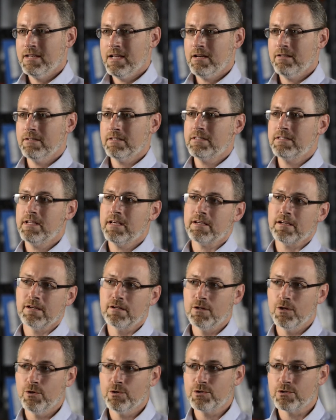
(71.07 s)
Now let's take
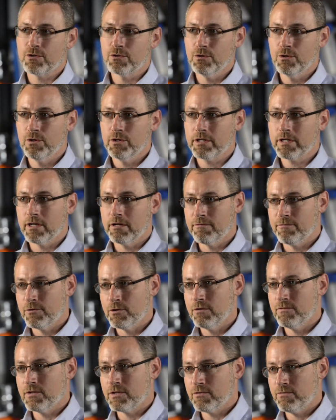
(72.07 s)
a closer look at a
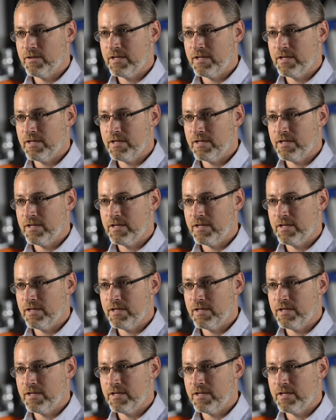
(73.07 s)
few of its